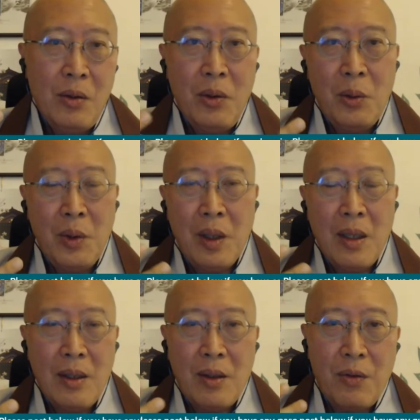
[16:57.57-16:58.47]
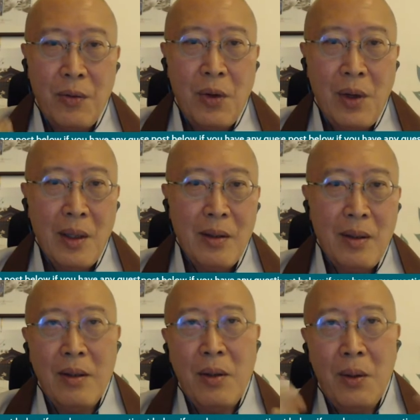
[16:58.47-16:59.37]
to do with us. It's for
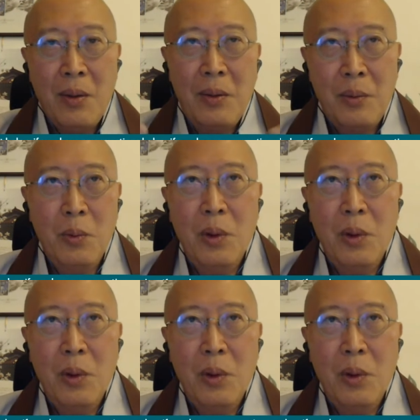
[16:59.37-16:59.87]
us. This whole